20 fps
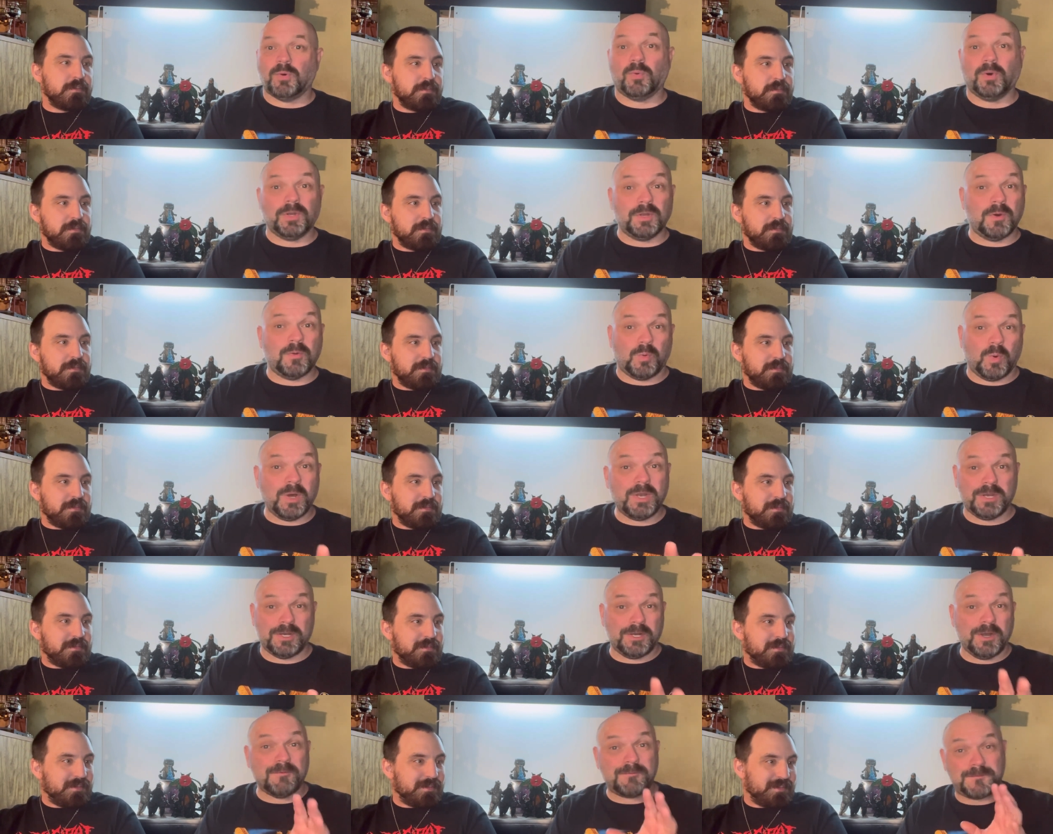Speaker 1: one of the
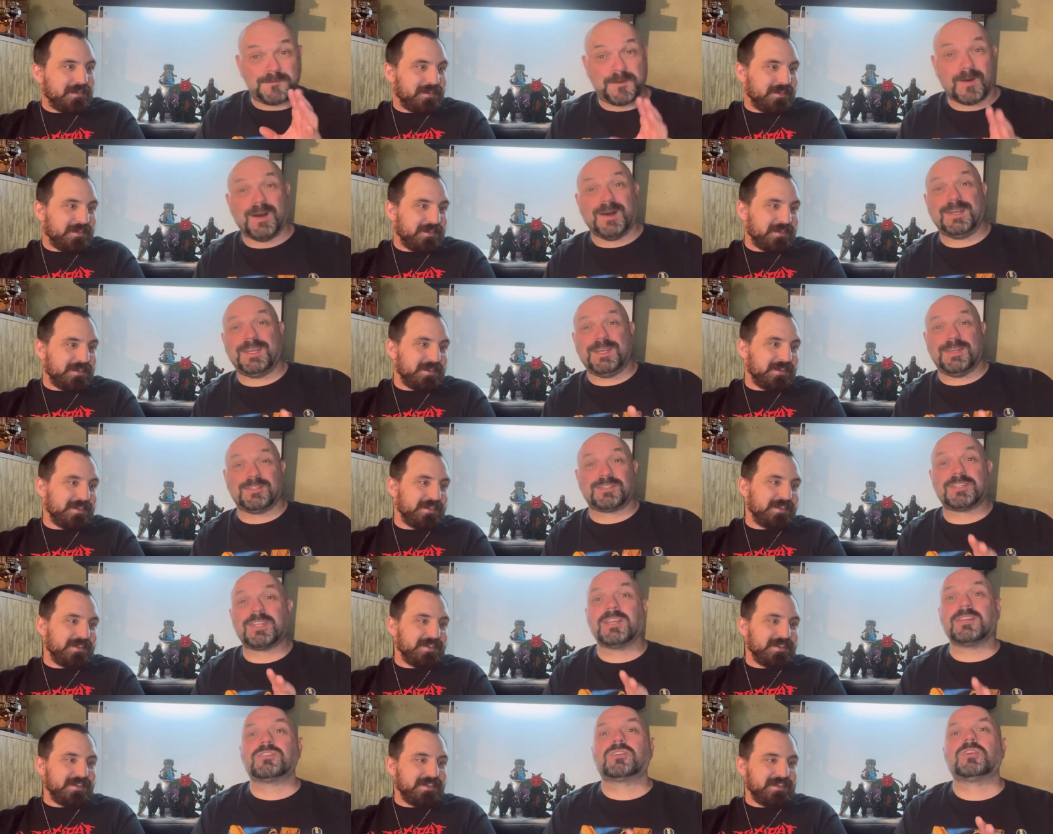funniest things in the
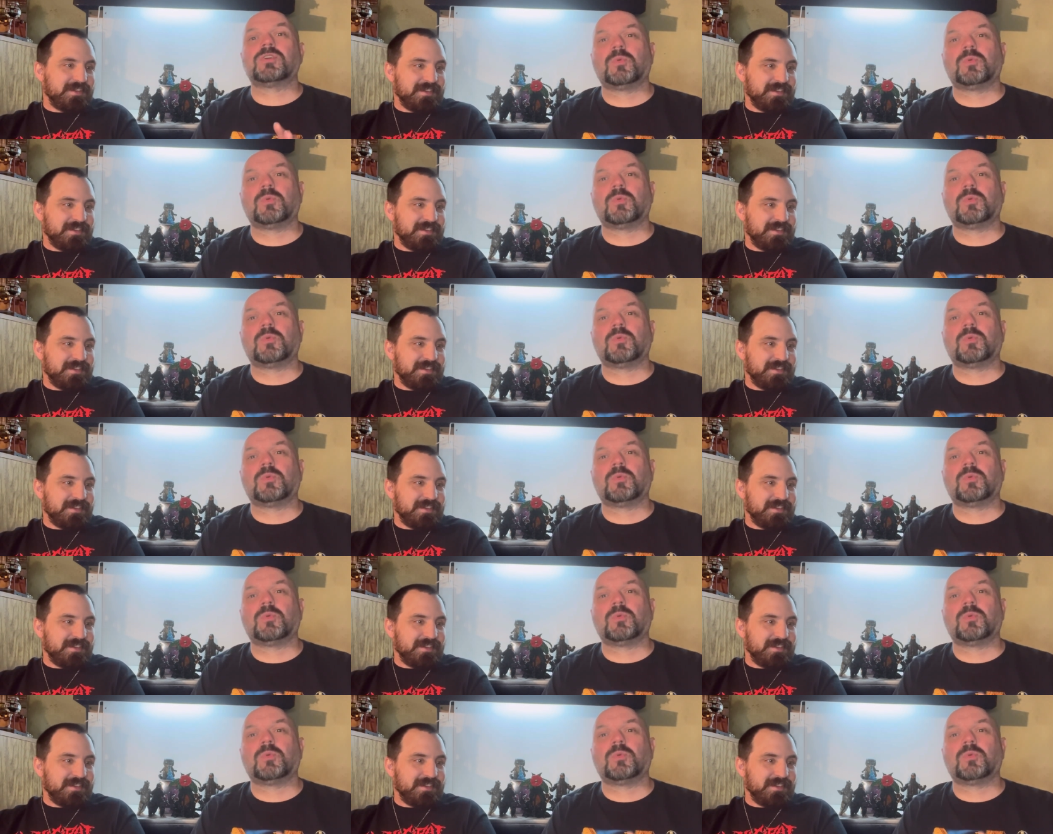world.